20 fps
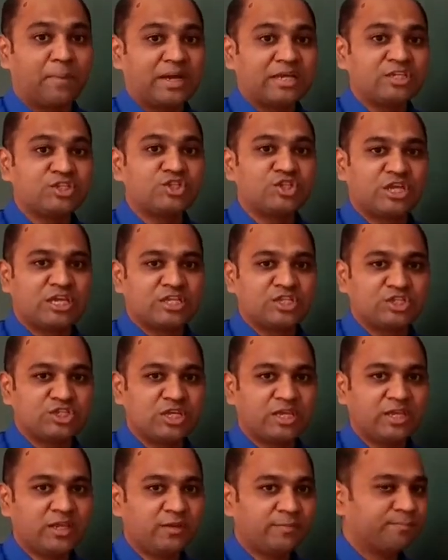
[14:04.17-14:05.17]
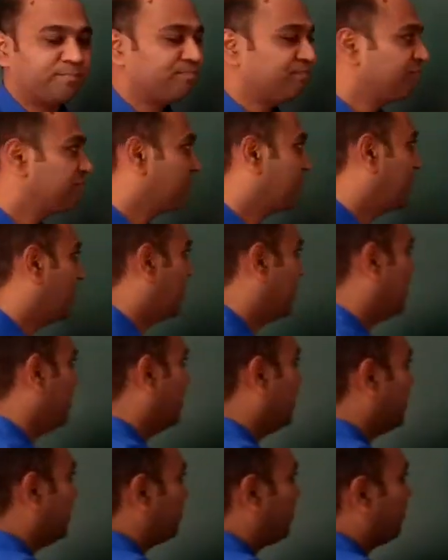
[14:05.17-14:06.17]
By changing,
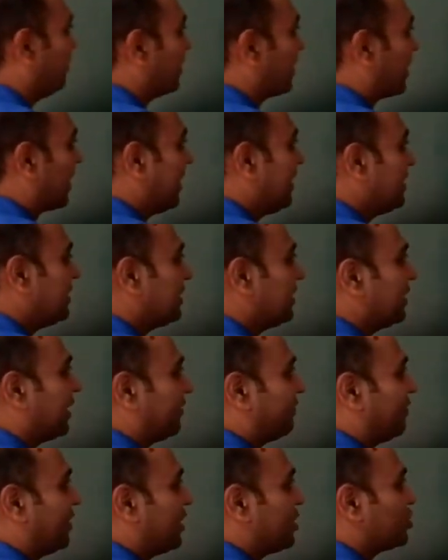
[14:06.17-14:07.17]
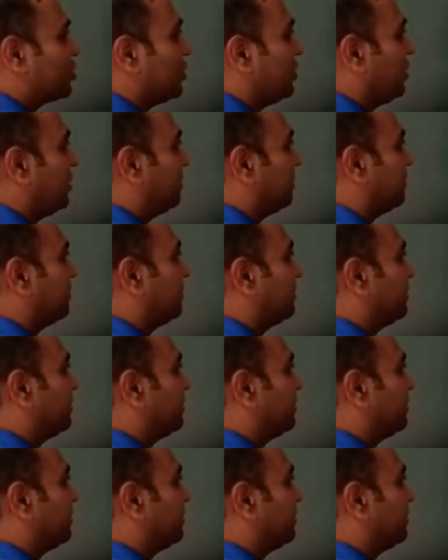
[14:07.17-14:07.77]
here we will write the definition.